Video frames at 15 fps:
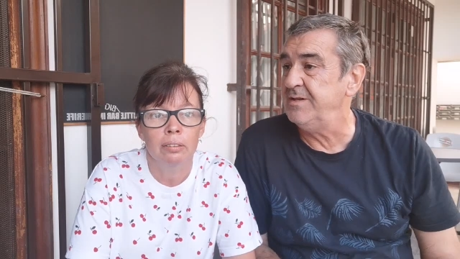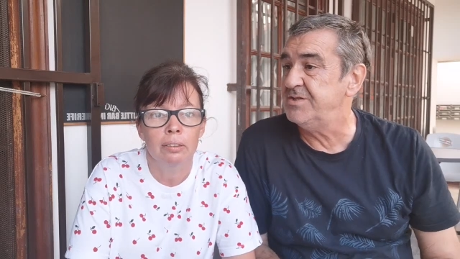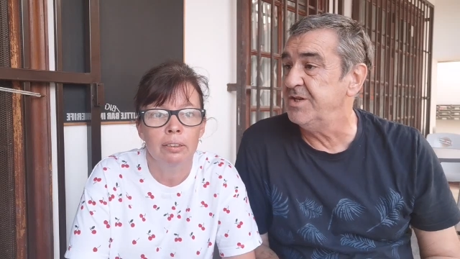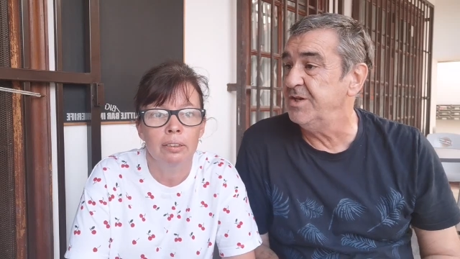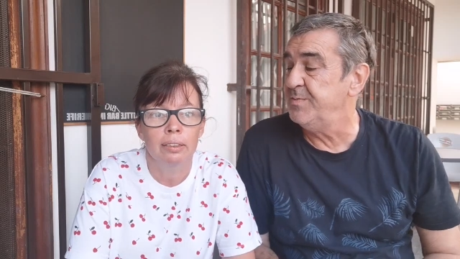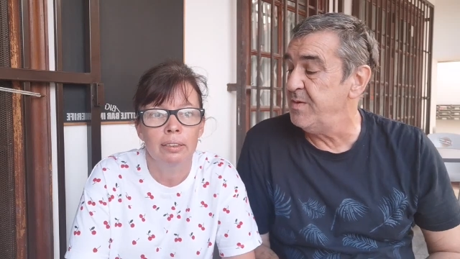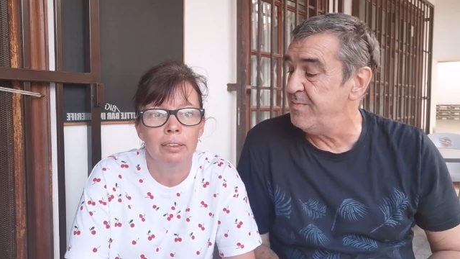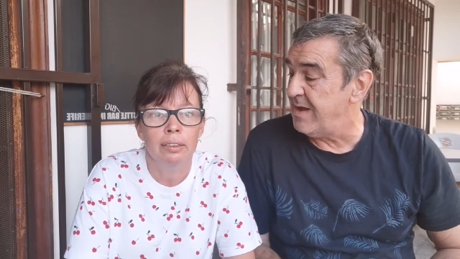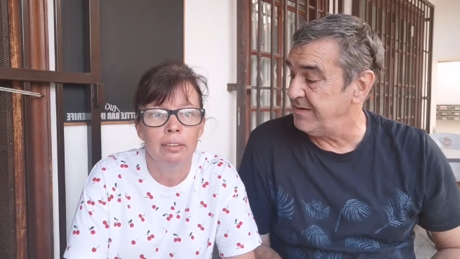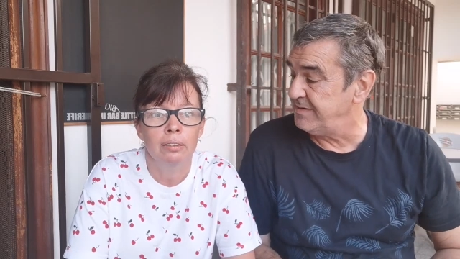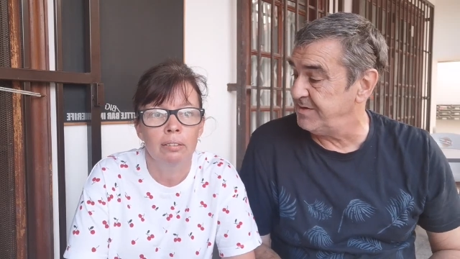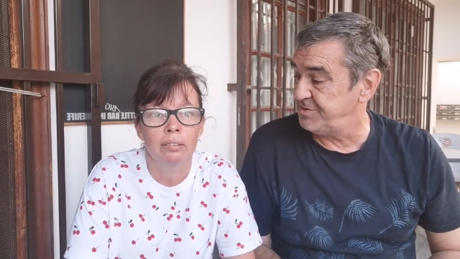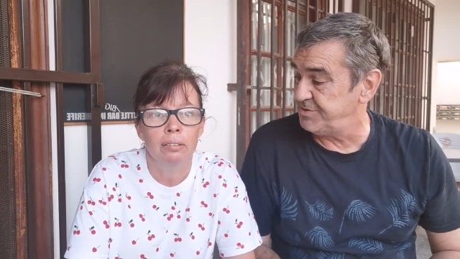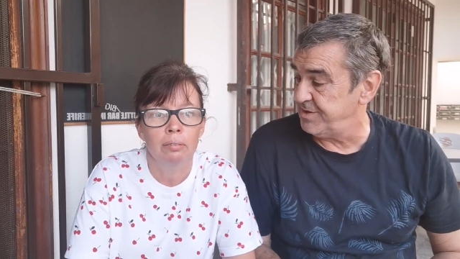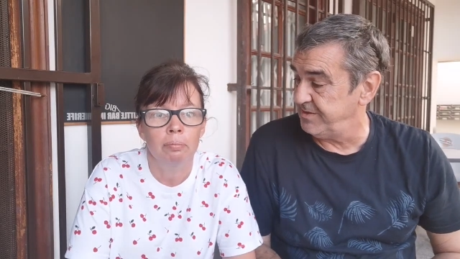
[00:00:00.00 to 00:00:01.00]
Speaker 1: it's going to be
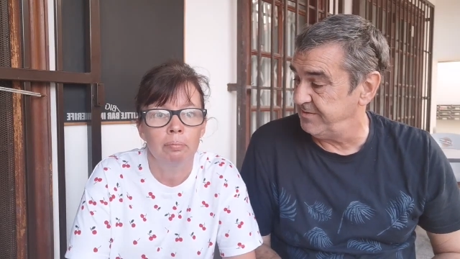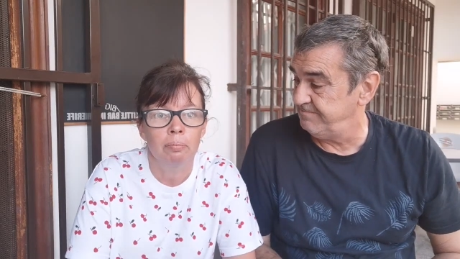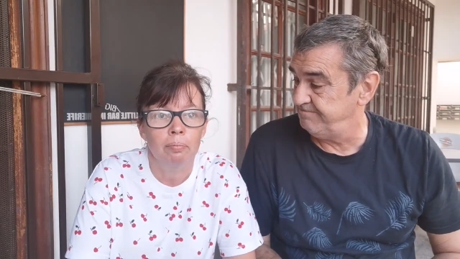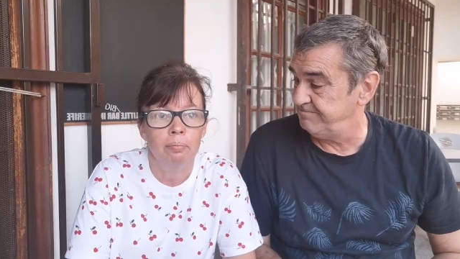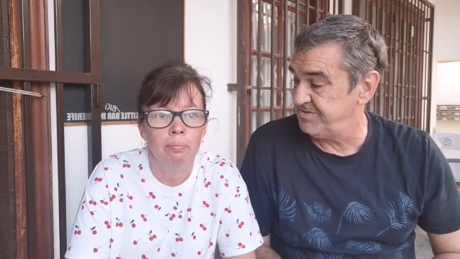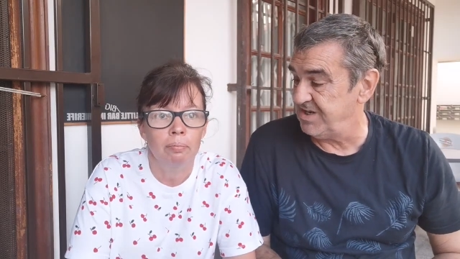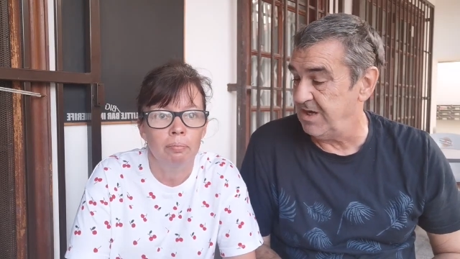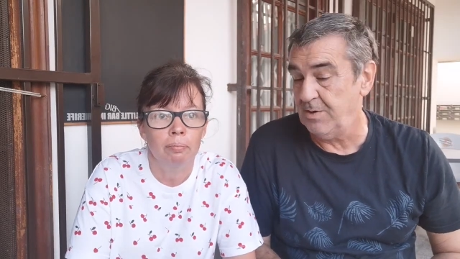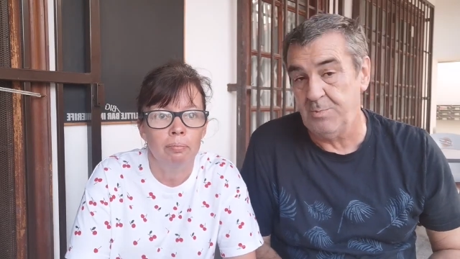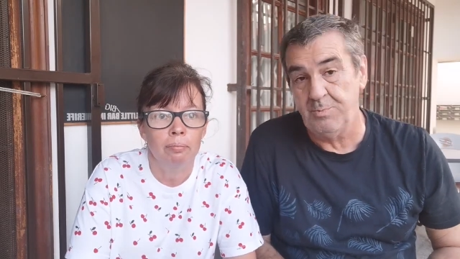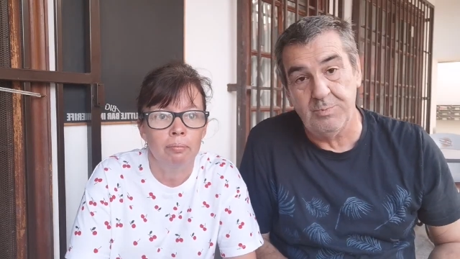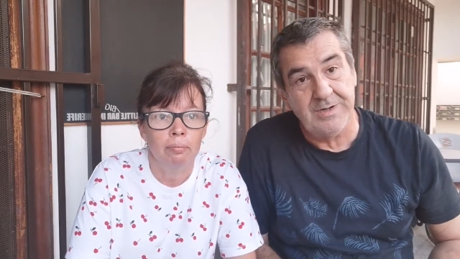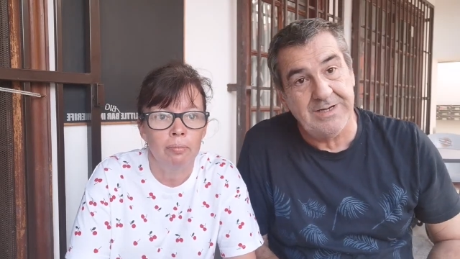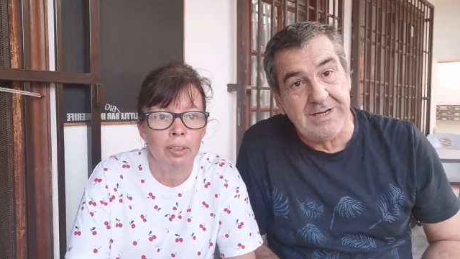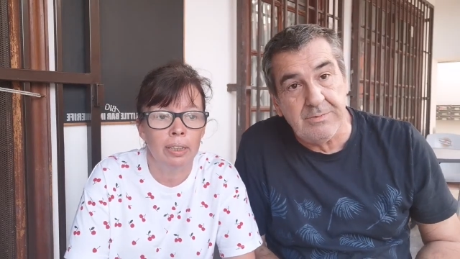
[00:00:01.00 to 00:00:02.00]
mandatory. So
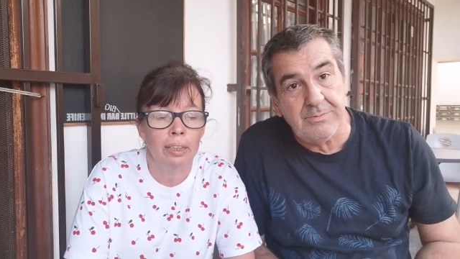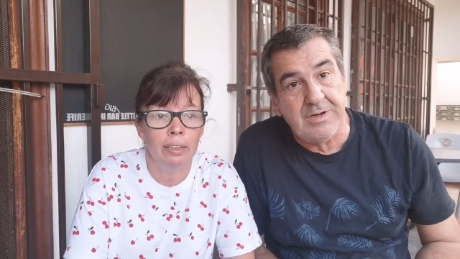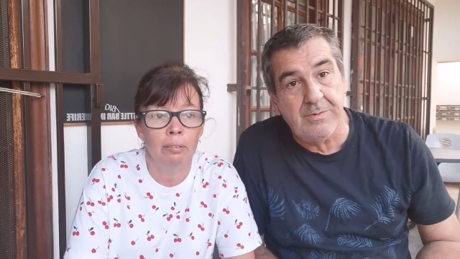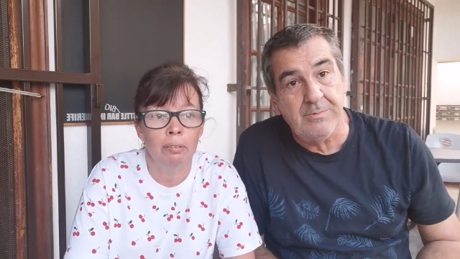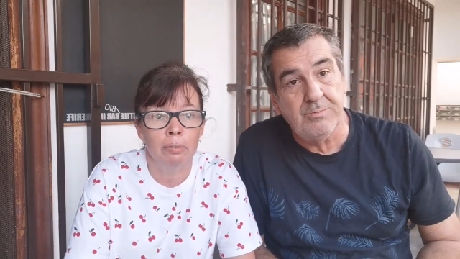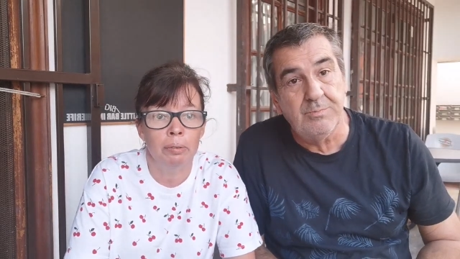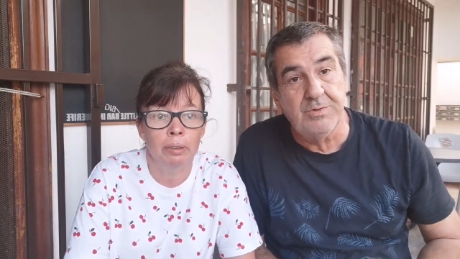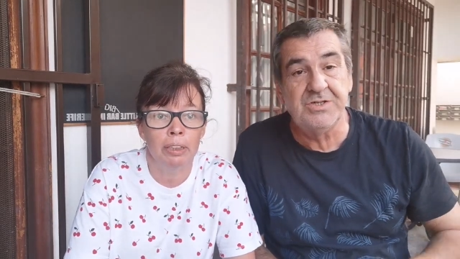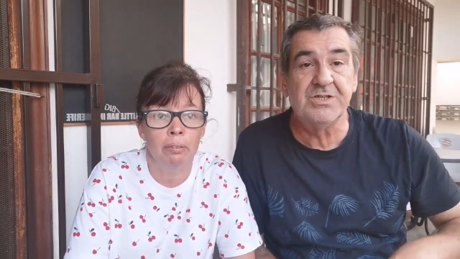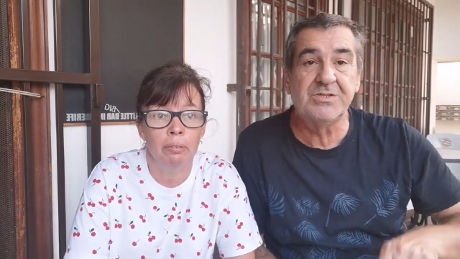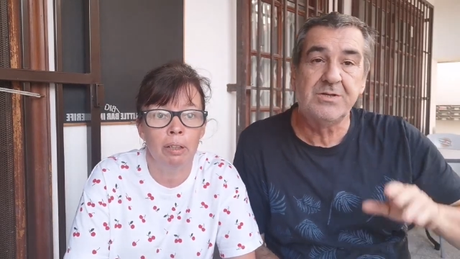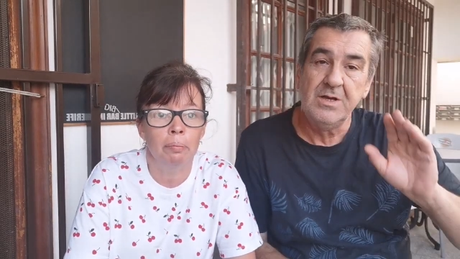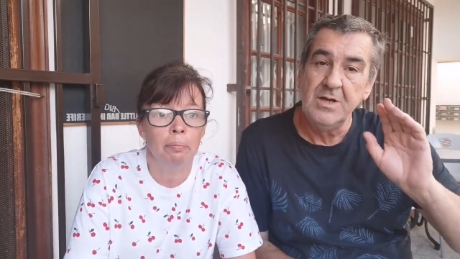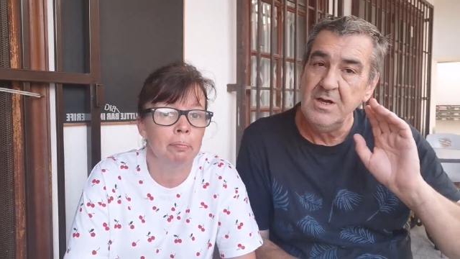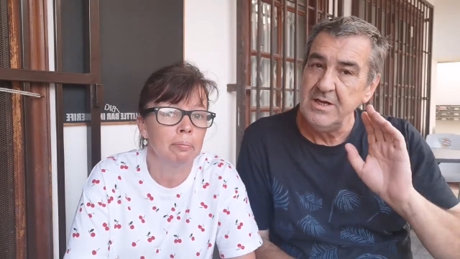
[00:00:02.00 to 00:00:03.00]
we don't yeah, know. We, we don't
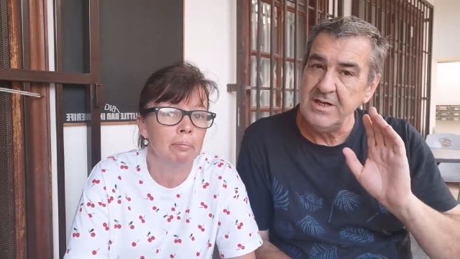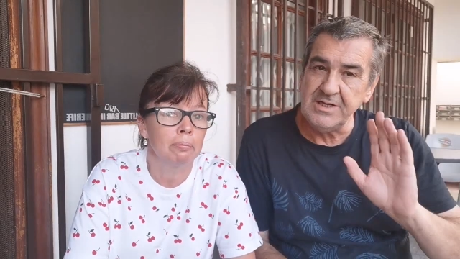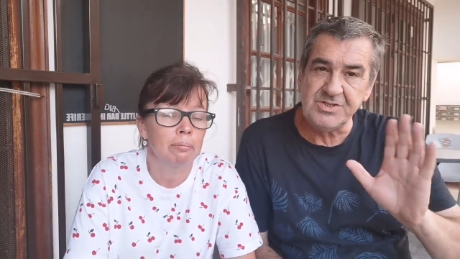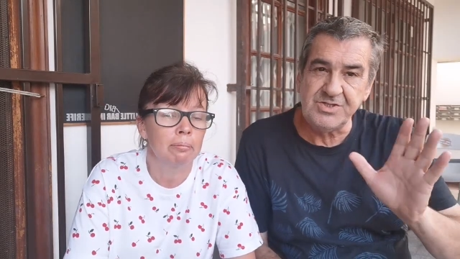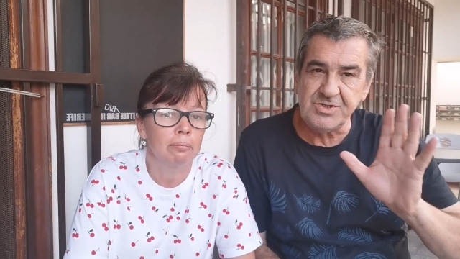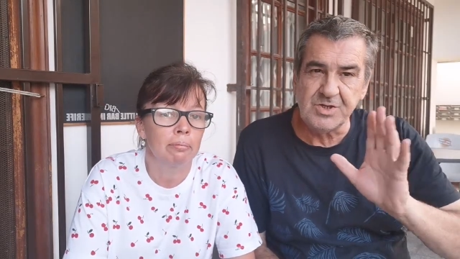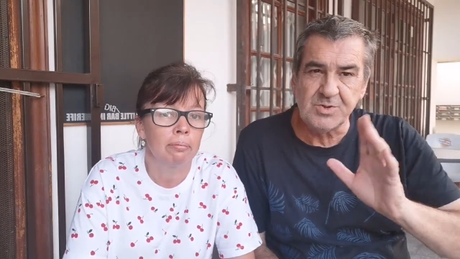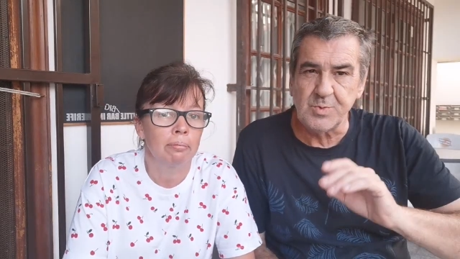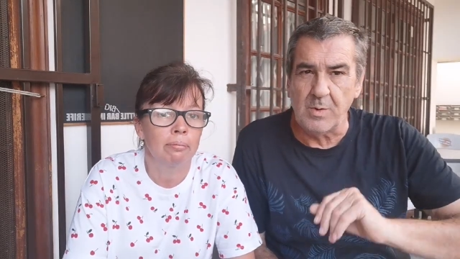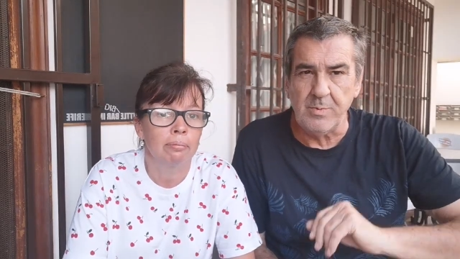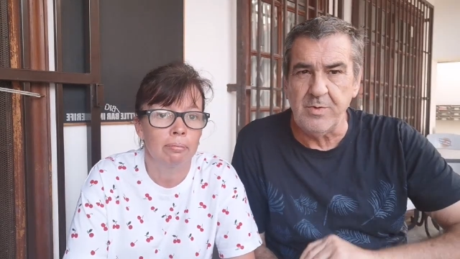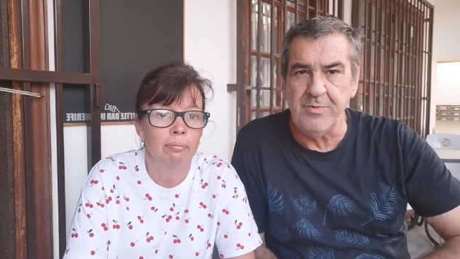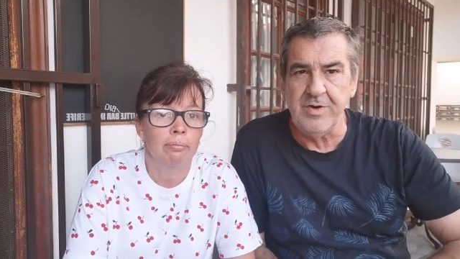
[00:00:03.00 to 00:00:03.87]
just know. it's just what we're